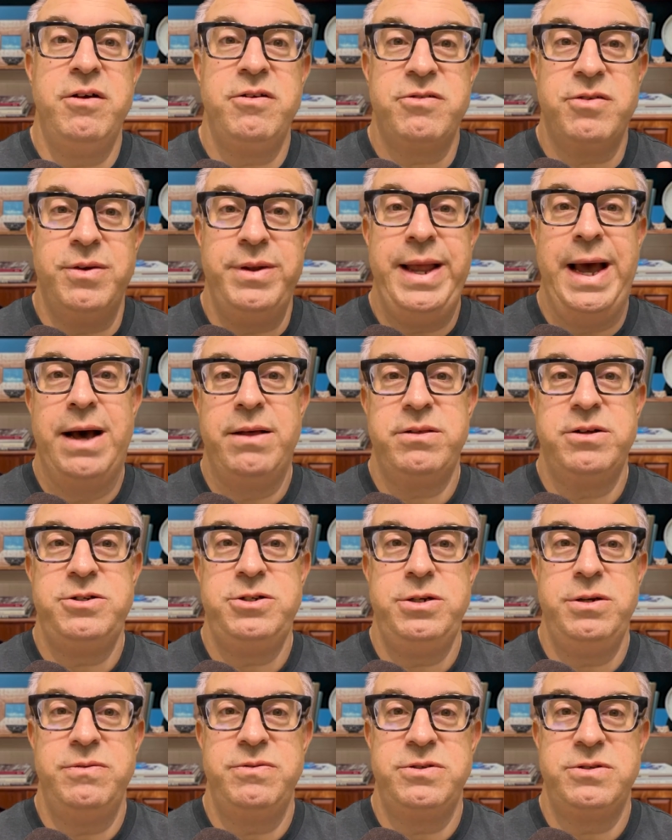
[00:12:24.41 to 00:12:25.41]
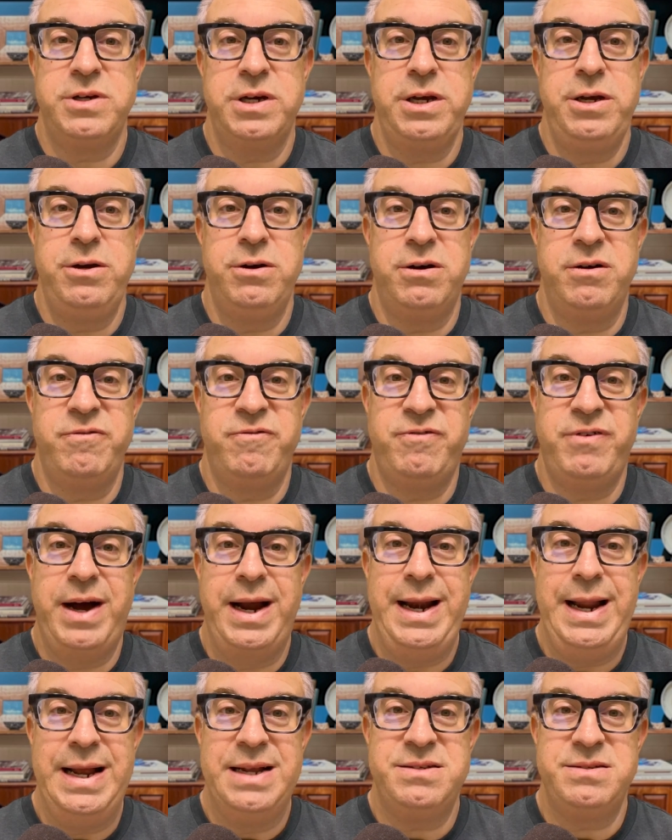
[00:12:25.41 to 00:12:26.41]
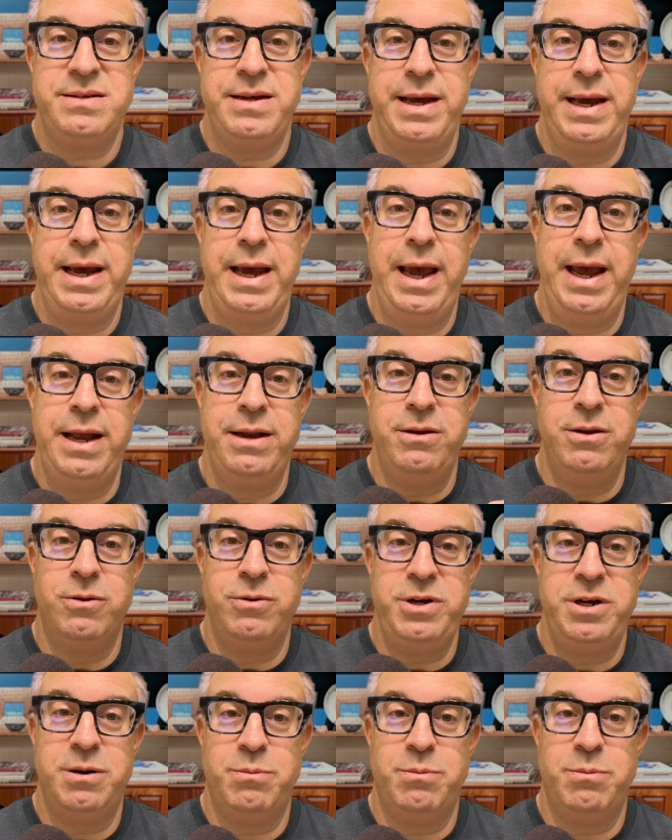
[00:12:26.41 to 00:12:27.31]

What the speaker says: So now that you've secured financing and know your